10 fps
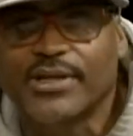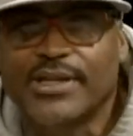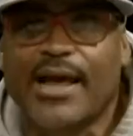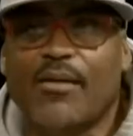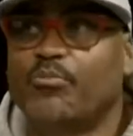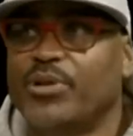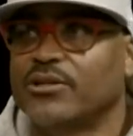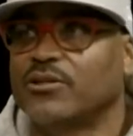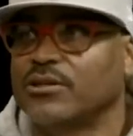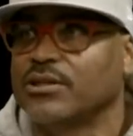that I
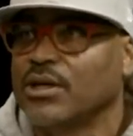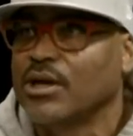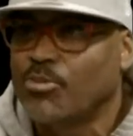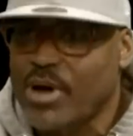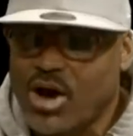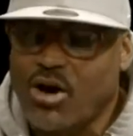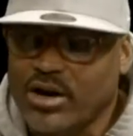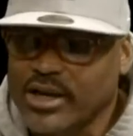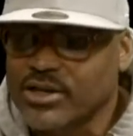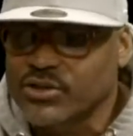build my
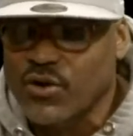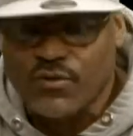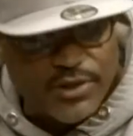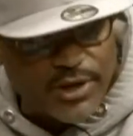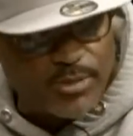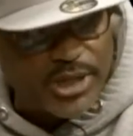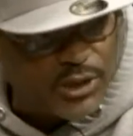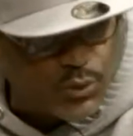audience over there because